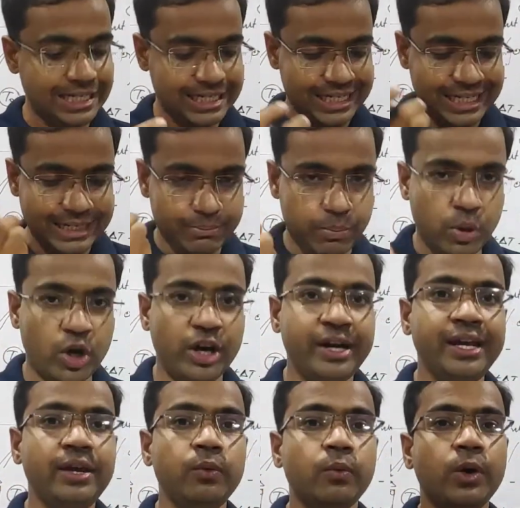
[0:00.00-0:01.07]

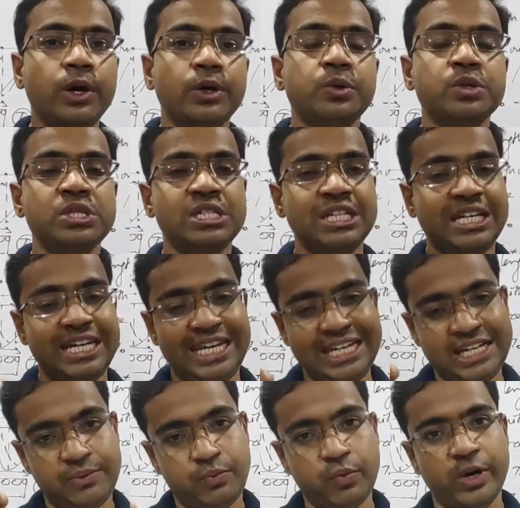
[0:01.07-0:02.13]
body want to stay
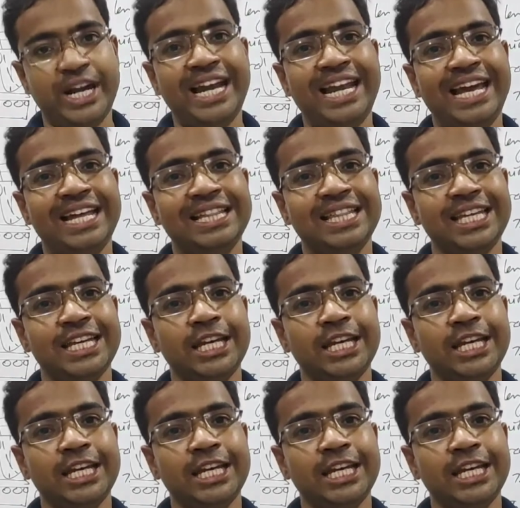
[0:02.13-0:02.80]
in one length,